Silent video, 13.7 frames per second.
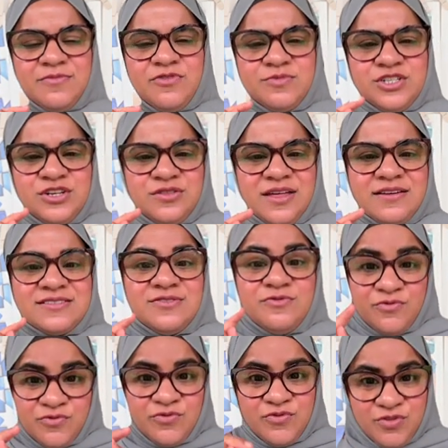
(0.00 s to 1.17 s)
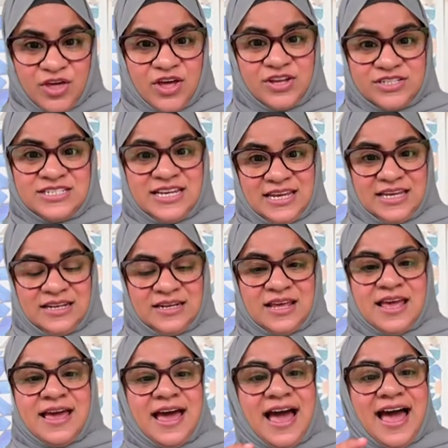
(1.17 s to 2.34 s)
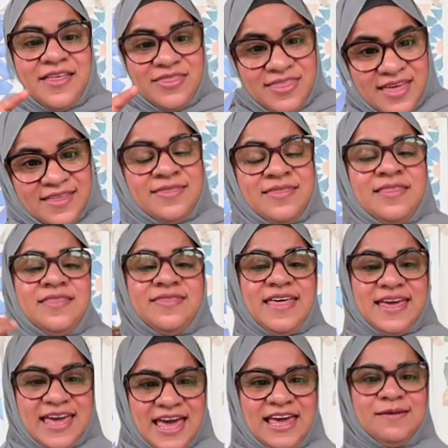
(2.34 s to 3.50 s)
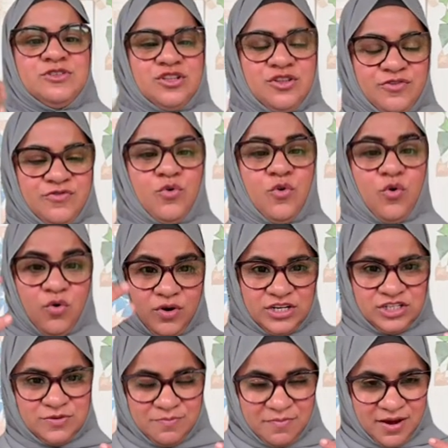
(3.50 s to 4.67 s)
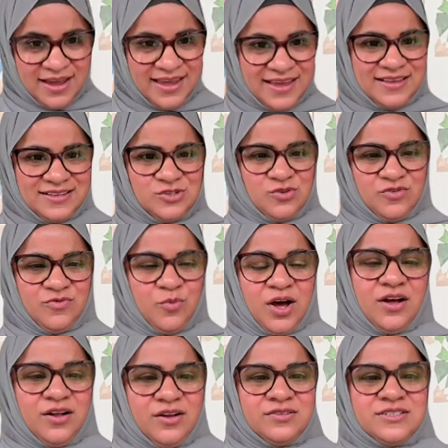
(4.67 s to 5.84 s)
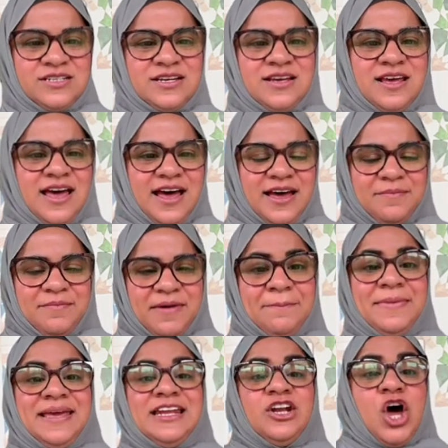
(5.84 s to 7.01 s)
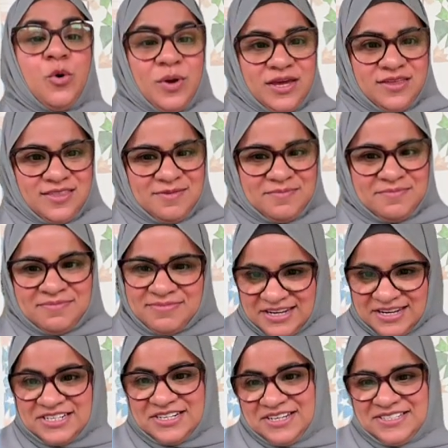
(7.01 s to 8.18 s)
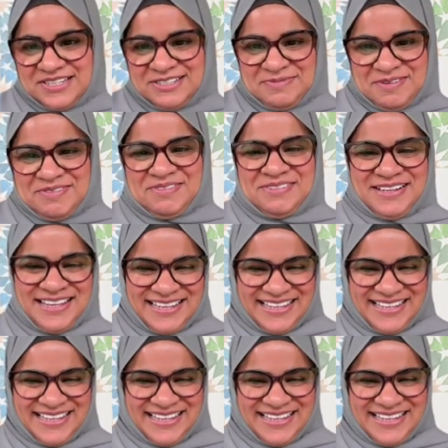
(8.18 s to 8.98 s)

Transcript: I would say some of them from 2013, and then they came to the fore or into my sort of world, and me knowing them,